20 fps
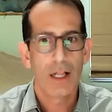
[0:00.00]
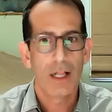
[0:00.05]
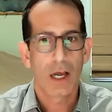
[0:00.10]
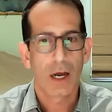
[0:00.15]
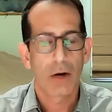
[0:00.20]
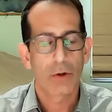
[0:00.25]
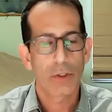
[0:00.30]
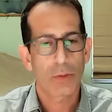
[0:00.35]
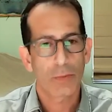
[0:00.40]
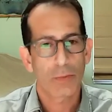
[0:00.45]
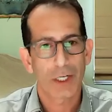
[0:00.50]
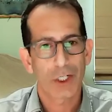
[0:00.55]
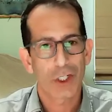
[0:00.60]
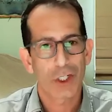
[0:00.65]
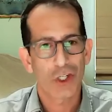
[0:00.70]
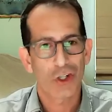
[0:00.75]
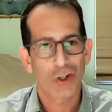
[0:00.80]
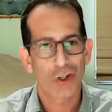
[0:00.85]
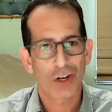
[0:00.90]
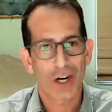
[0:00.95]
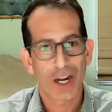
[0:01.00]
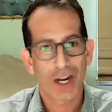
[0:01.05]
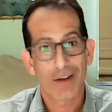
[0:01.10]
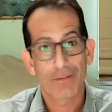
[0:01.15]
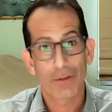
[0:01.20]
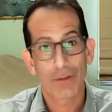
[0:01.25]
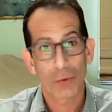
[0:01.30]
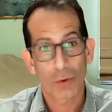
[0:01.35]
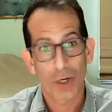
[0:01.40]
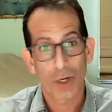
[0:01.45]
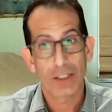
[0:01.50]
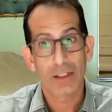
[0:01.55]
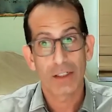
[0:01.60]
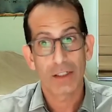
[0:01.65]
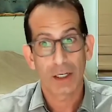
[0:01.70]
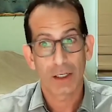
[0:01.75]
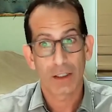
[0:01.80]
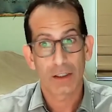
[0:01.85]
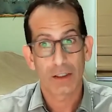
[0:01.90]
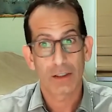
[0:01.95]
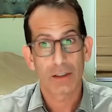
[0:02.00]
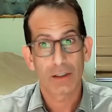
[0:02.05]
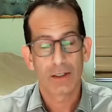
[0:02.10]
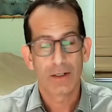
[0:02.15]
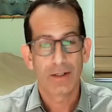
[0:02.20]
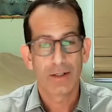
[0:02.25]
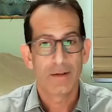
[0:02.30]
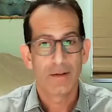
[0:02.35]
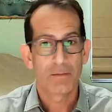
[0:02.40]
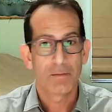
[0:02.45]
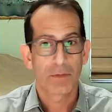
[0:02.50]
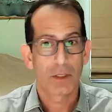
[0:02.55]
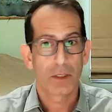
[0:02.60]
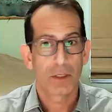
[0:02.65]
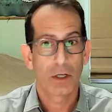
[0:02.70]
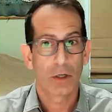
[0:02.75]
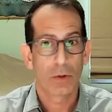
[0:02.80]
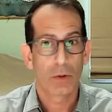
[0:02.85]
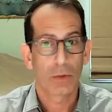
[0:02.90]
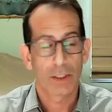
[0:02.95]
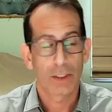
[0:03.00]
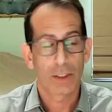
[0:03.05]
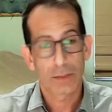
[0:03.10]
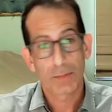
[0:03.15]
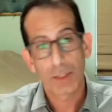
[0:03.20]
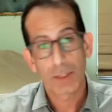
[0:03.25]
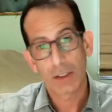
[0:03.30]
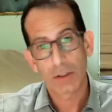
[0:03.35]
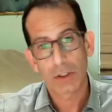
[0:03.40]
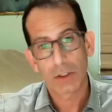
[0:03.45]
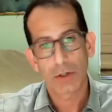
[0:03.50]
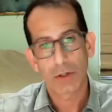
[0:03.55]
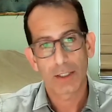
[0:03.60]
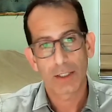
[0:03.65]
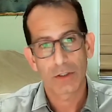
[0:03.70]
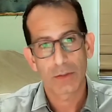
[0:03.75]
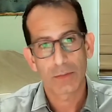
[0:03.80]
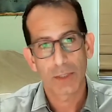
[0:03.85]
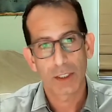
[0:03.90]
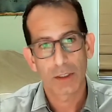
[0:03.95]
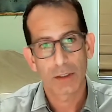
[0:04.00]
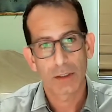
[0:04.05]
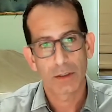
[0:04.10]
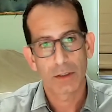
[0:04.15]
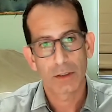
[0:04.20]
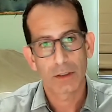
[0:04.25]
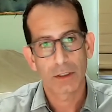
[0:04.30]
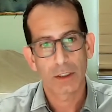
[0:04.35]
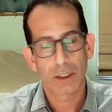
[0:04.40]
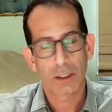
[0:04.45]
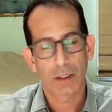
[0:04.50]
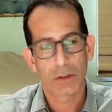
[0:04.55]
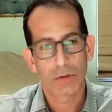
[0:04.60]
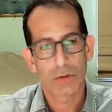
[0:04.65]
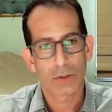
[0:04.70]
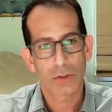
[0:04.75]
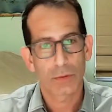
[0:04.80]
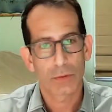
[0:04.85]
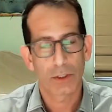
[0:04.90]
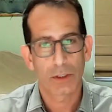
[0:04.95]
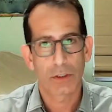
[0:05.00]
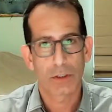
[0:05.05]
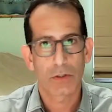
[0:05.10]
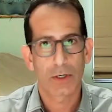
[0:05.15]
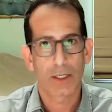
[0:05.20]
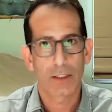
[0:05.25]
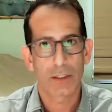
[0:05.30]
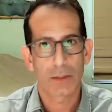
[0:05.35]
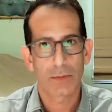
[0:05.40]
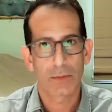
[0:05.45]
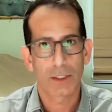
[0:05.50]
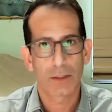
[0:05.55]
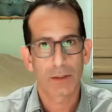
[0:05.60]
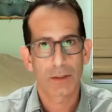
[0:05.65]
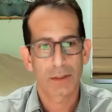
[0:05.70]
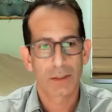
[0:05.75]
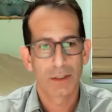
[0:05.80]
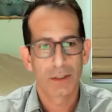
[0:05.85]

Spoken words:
I always want to make sure I have the right data, when it's being transmitted, and I also want to transmit,